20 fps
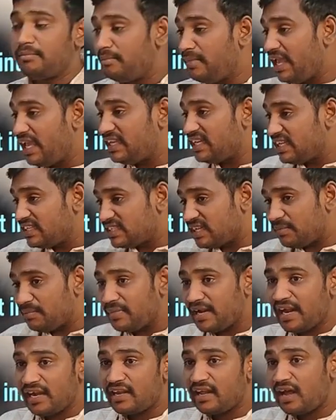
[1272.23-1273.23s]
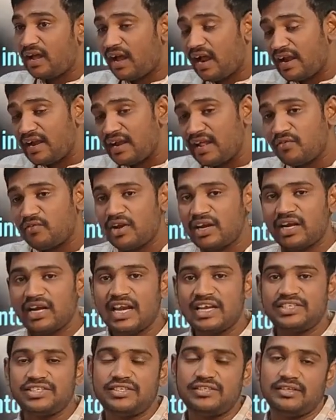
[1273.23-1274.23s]
making some data under one
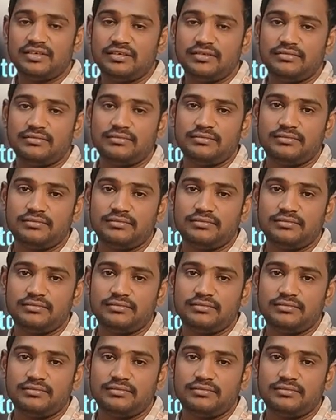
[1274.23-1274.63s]
cluster.